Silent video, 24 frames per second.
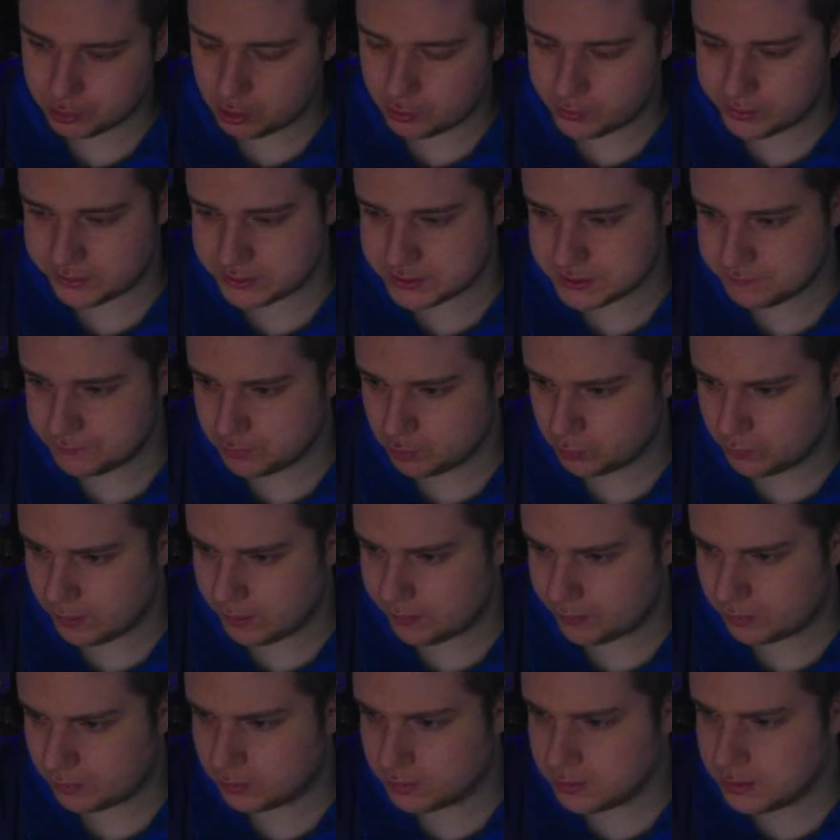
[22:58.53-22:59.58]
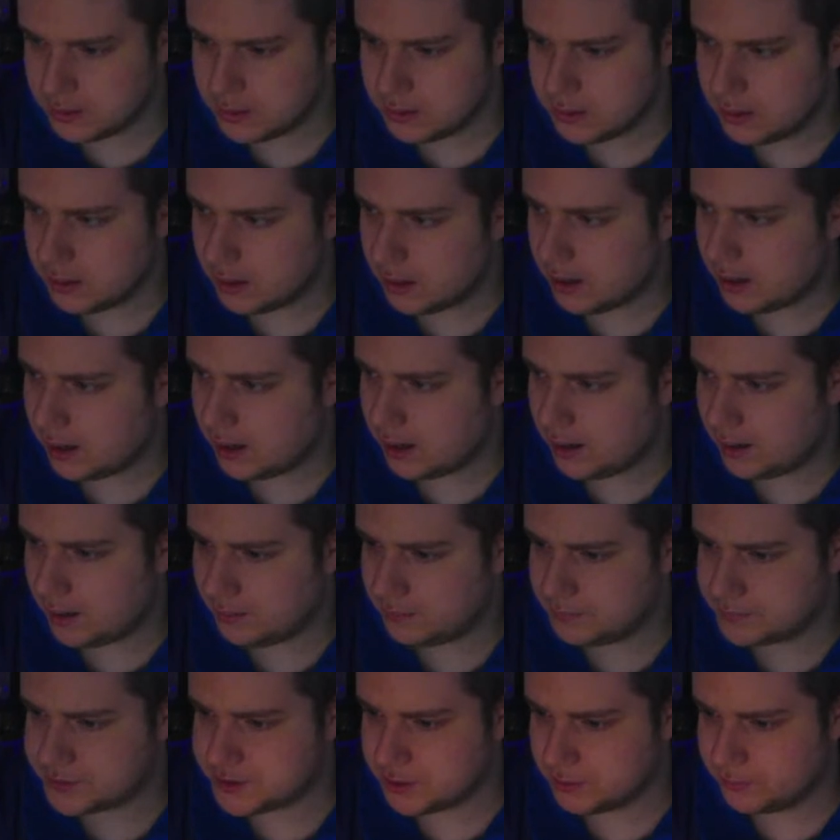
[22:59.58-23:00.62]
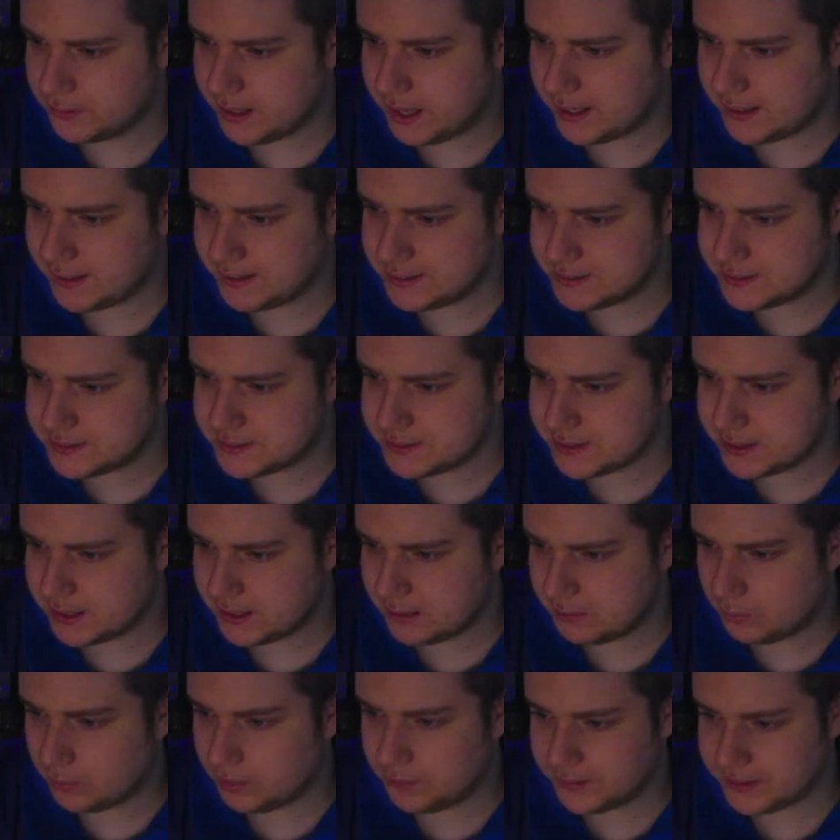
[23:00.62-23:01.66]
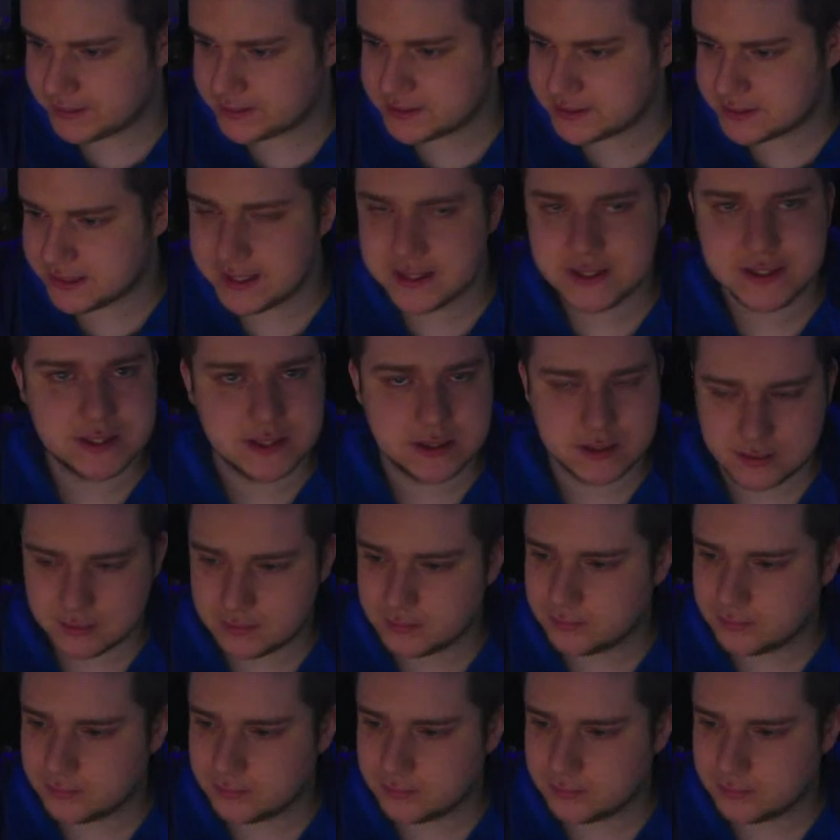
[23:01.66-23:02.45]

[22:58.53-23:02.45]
severe weather. So that is that's